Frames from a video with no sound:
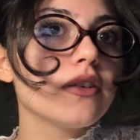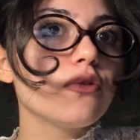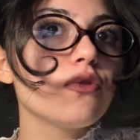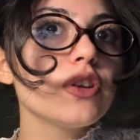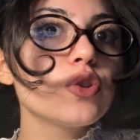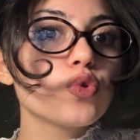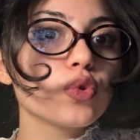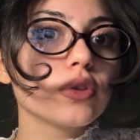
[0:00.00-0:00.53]

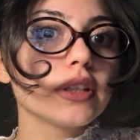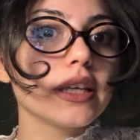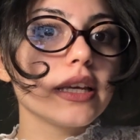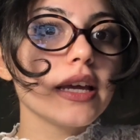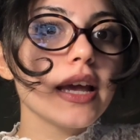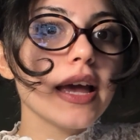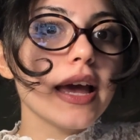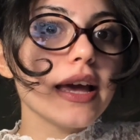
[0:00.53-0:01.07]

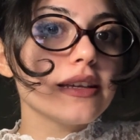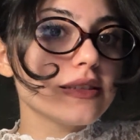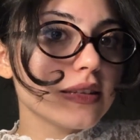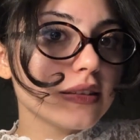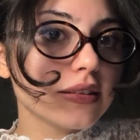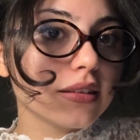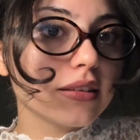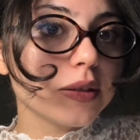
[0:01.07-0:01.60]
visually,
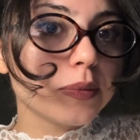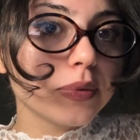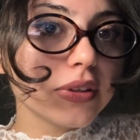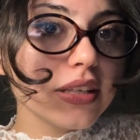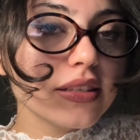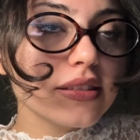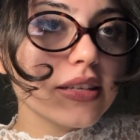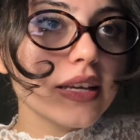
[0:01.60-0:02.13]
aesthetically
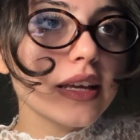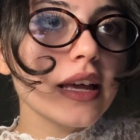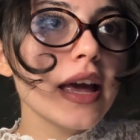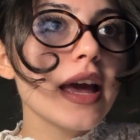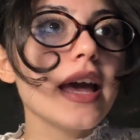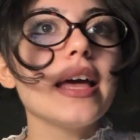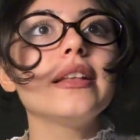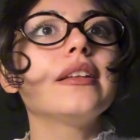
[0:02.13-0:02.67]
pleasing,
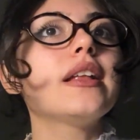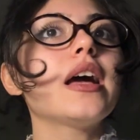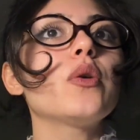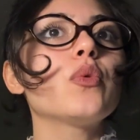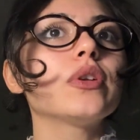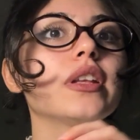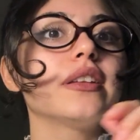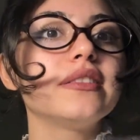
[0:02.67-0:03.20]
and then I
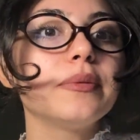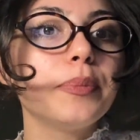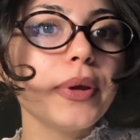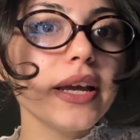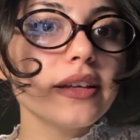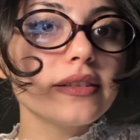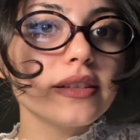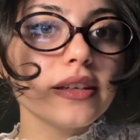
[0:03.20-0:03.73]
want to
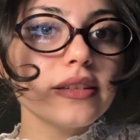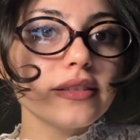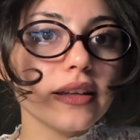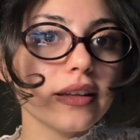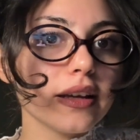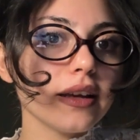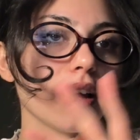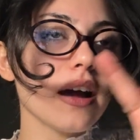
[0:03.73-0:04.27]
depict it.
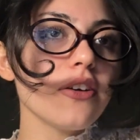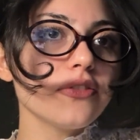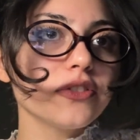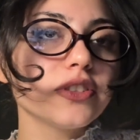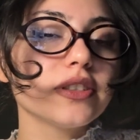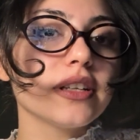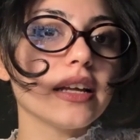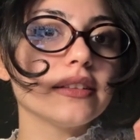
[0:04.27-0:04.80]
And
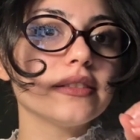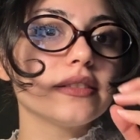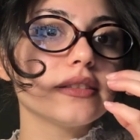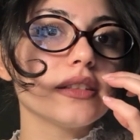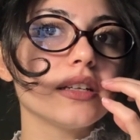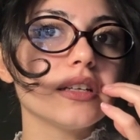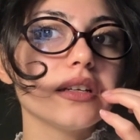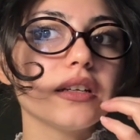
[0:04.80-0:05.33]
after that
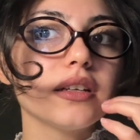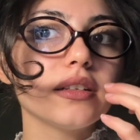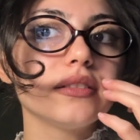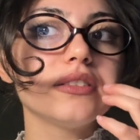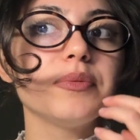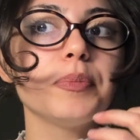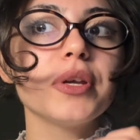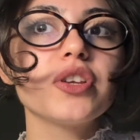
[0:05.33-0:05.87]

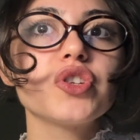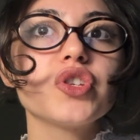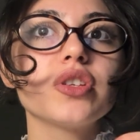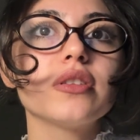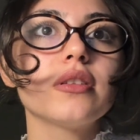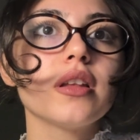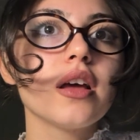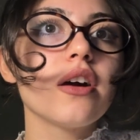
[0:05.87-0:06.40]

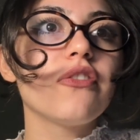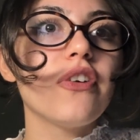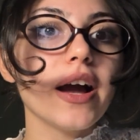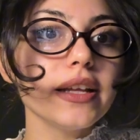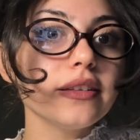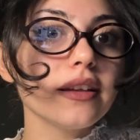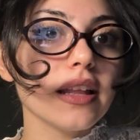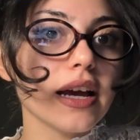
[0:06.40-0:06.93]
depiction
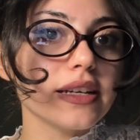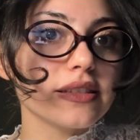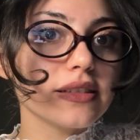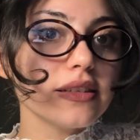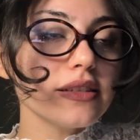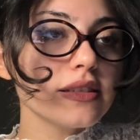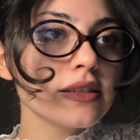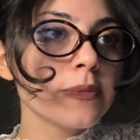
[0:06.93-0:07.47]

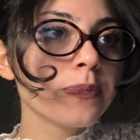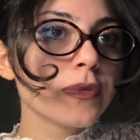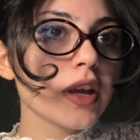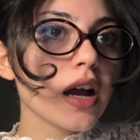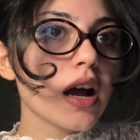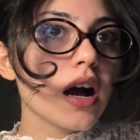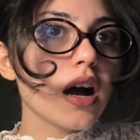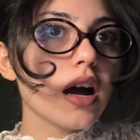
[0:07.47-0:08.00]
finalizes,
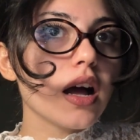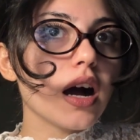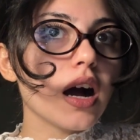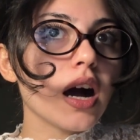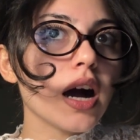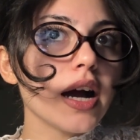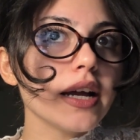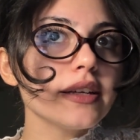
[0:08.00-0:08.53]

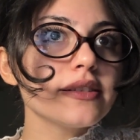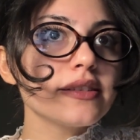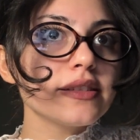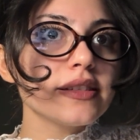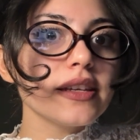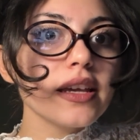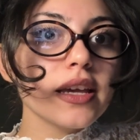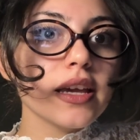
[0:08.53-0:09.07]
I
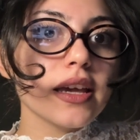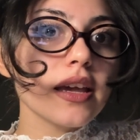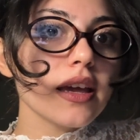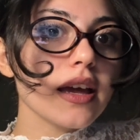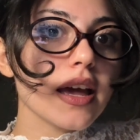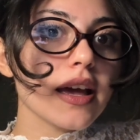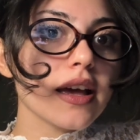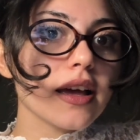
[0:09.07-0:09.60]
see
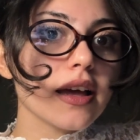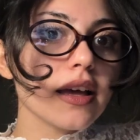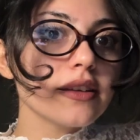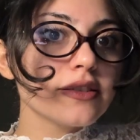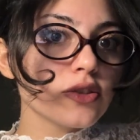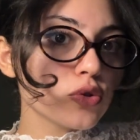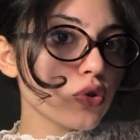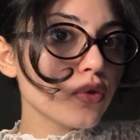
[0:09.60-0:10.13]
a
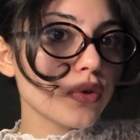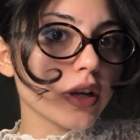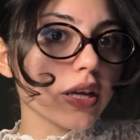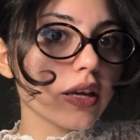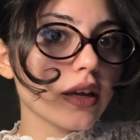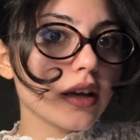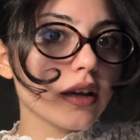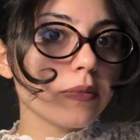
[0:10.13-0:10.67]
story
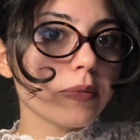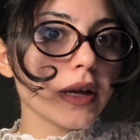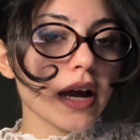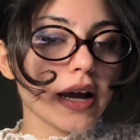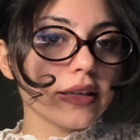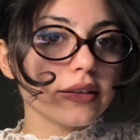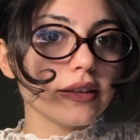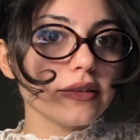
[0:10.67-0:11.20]

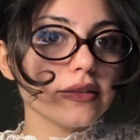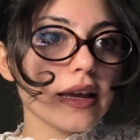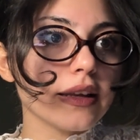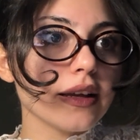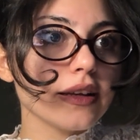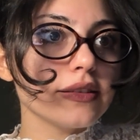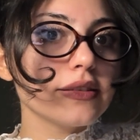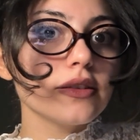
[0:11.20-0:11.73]
behind it, and
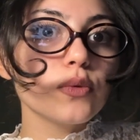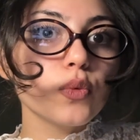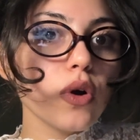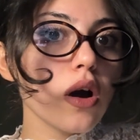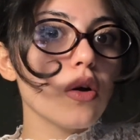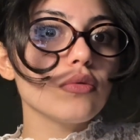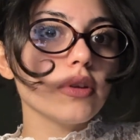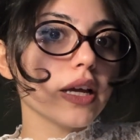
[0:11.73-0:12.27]
I see,
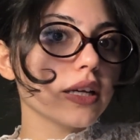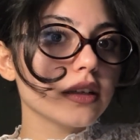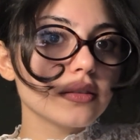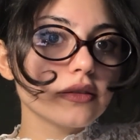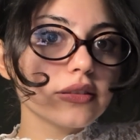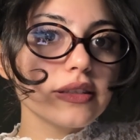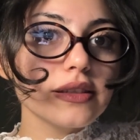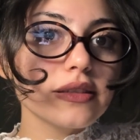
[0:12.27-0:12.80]
wow, like
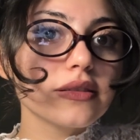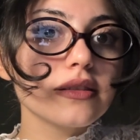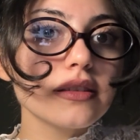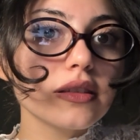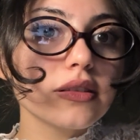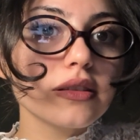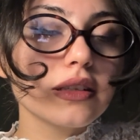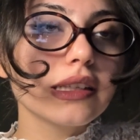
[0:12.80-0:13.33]
this
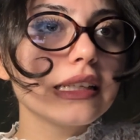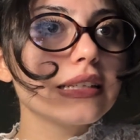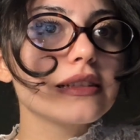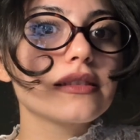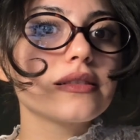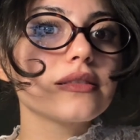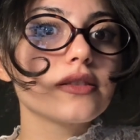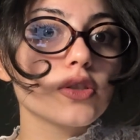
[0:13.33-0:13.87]

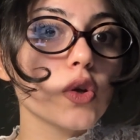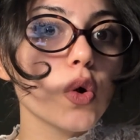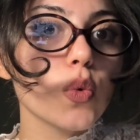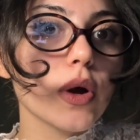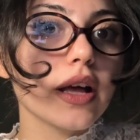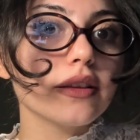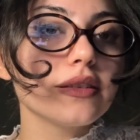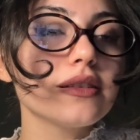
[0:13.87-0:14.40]
clicks so
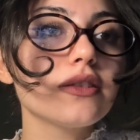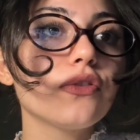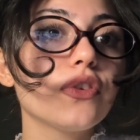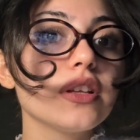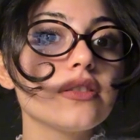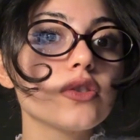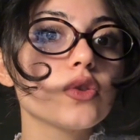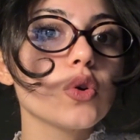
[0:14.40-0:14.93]
well, this
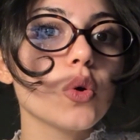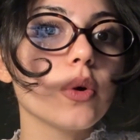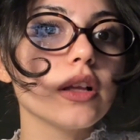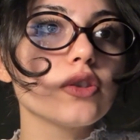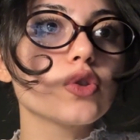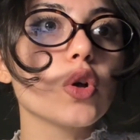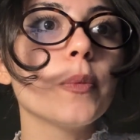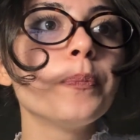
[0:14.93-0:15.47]
fits so well.
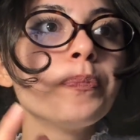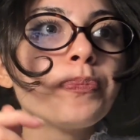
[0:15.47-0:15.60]
So